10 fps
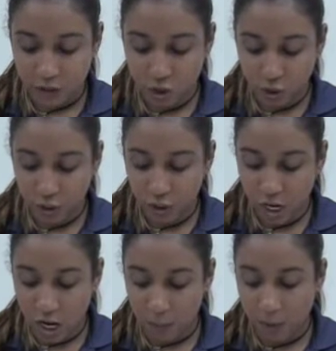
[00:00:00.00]
turned
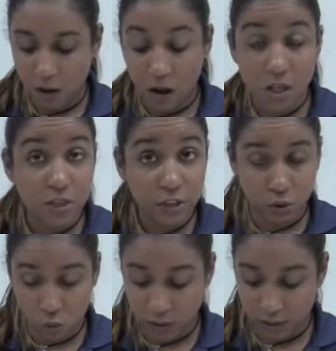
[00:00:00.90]
up on the
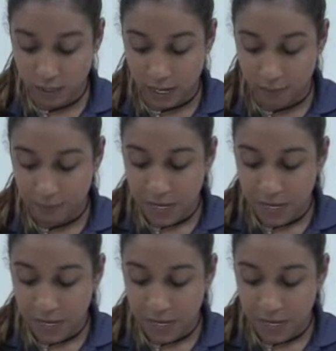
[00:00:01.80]
doorstep,